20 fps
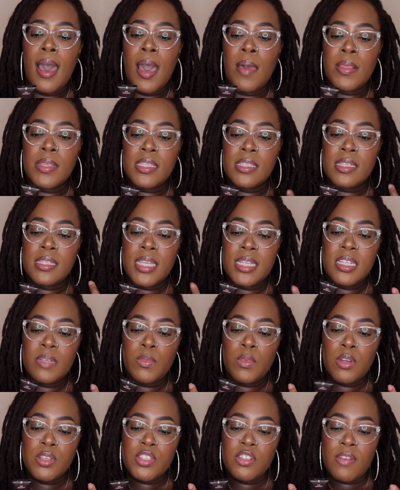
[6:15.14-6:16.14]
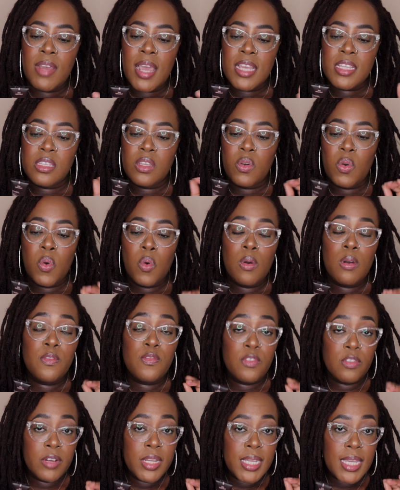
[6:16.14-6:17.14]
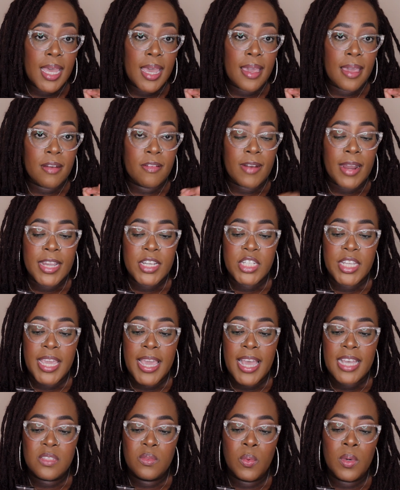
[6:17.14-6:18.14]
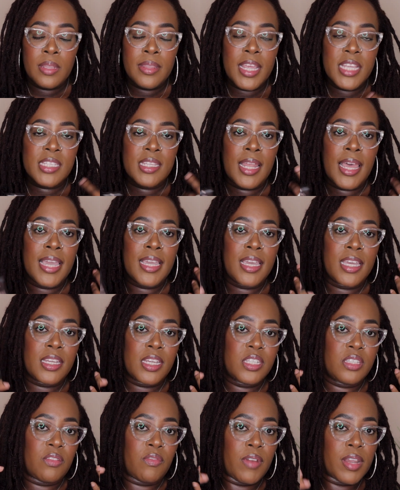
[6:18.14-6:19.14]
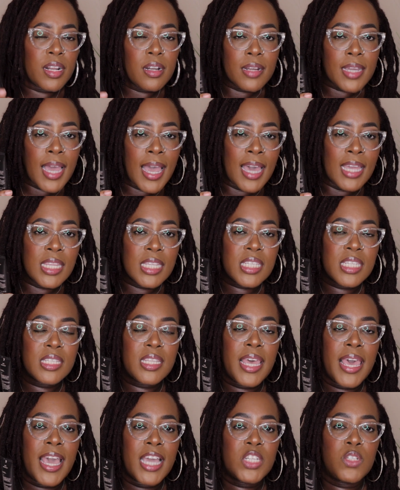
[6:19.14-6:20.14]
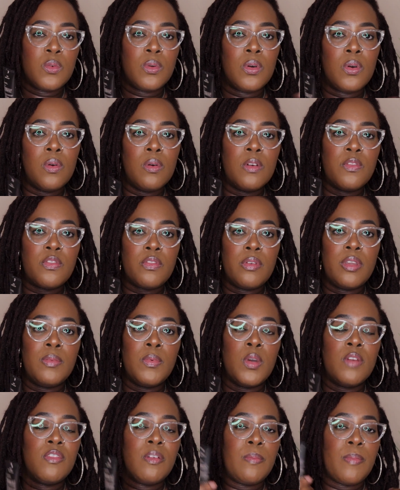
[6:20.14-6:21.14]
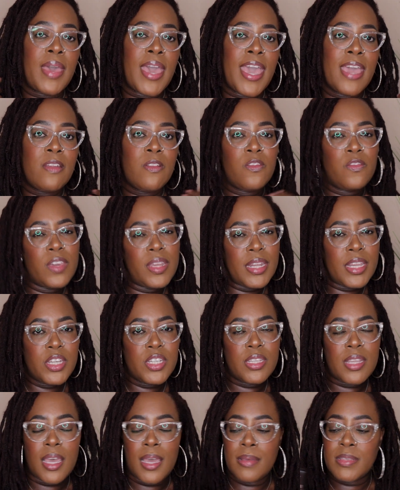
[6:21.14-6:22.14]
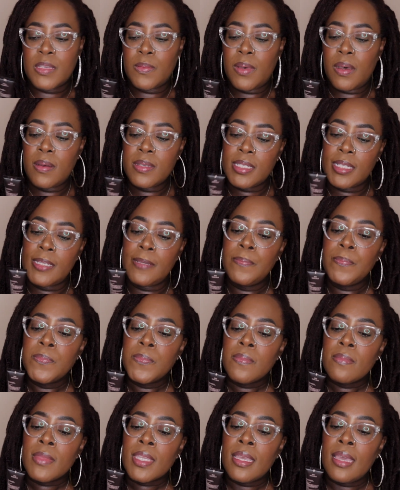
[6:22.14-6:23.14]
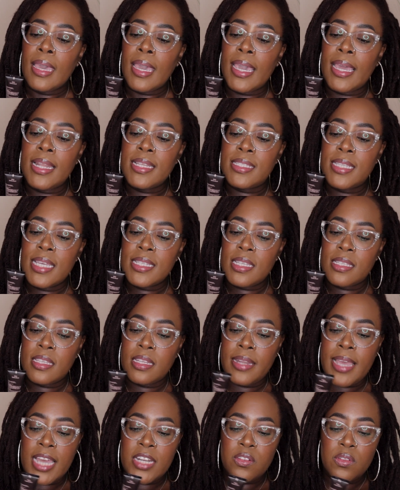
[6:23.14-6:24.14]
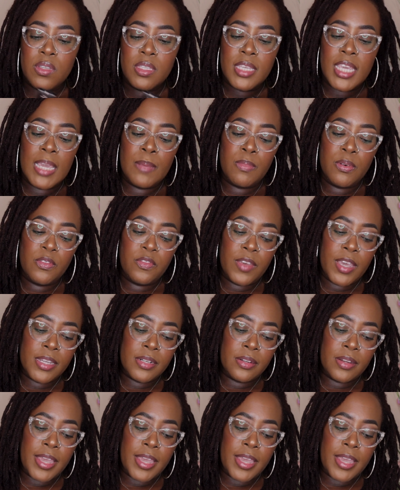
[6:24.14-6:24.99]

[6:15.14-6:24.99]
This is the tinted moisturizer, the oil-free kind, right? She has one that's like, I guess, the regular kind. This is the actual oil-free, more of a matte finish, supposedly. And it says it's a natural skin perfector.